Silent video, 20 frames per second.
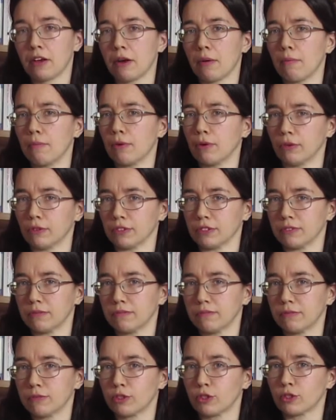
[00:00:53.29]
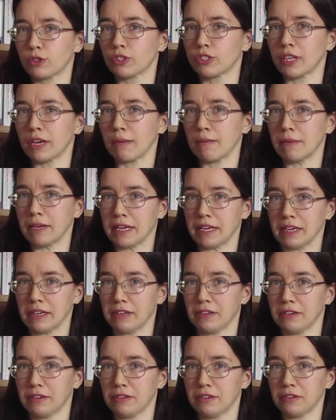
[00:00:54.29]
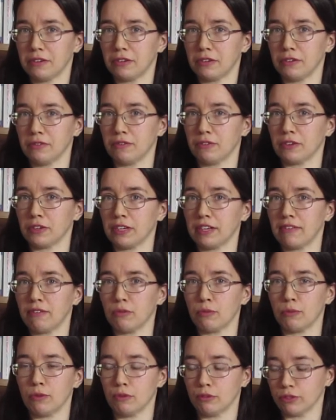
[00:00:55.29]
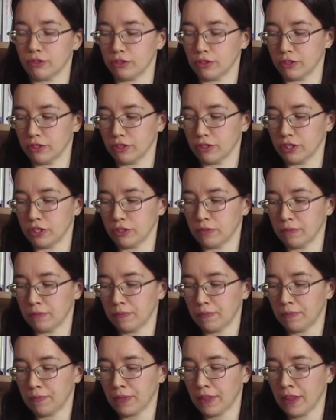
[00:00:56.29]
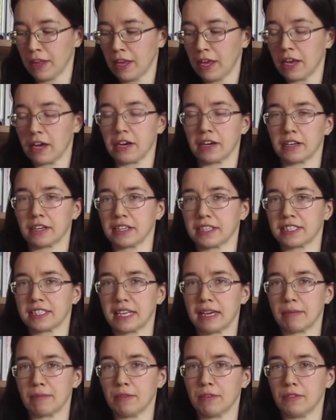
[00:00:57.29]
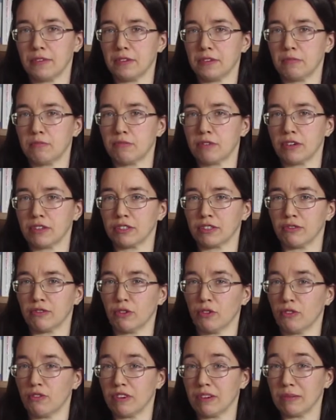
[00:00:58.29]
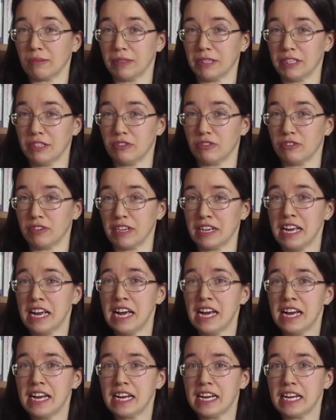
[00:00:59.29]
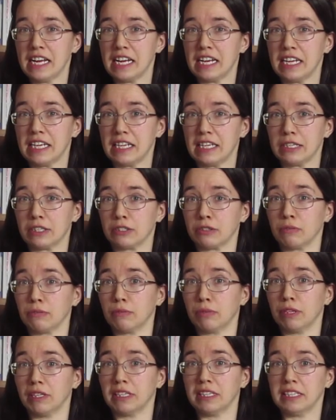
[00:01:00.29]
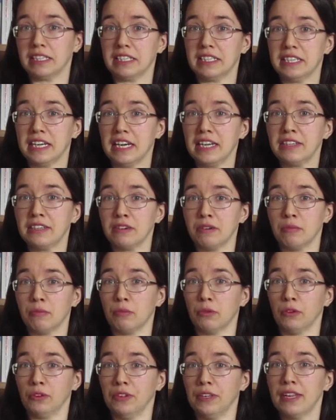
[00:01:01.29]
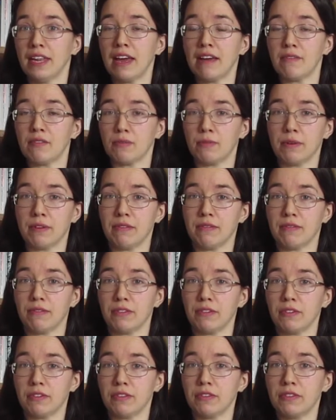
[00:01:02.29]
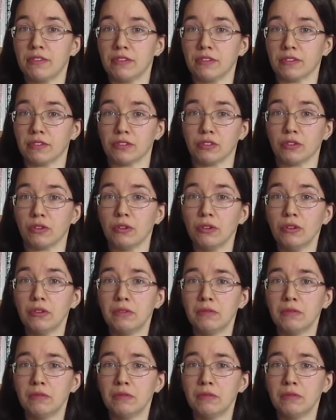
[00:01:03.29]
But does that mean you've got to give up your search and accept that this branch of your family tree is completely dead and will never be furthered at all?